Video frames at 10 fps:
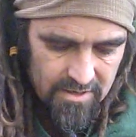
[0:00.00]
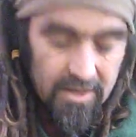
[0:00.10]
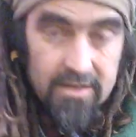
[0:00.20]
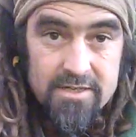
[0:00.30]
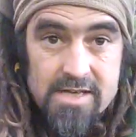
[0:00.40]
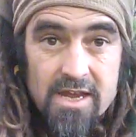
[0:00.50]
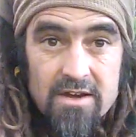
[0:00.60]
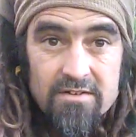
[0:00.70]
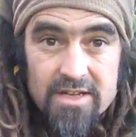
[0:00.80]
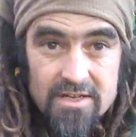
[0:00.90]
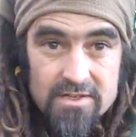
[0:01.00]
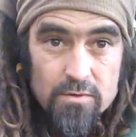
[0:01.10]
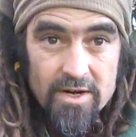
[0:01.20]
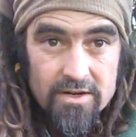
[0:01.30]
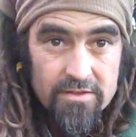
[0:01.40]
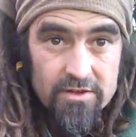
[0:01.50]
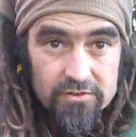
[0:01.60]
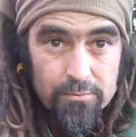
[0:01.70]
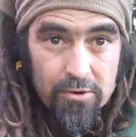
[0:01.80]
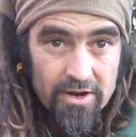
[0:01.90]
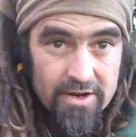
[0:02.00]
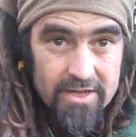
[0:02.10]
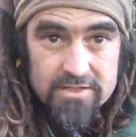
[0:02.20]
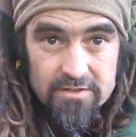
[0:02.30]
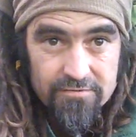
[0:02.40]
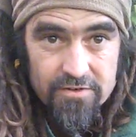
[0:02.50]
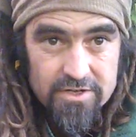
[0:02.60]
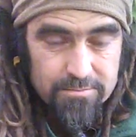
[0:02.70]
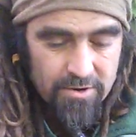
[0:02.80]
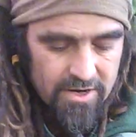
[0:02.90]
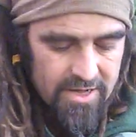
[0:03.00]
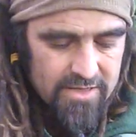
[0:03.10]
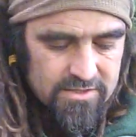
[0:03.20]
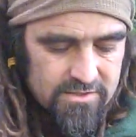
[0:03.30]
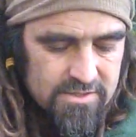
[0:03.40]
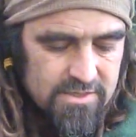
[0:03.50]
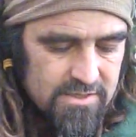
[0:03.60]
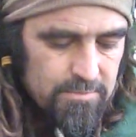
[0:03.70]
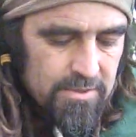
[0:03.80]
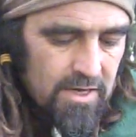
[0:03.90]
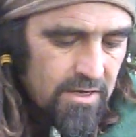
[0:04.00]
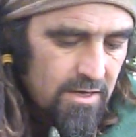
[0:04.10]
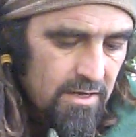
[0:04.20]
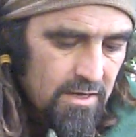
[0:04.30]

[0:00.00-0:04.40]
And dairy is one of those products, the first products to disappear.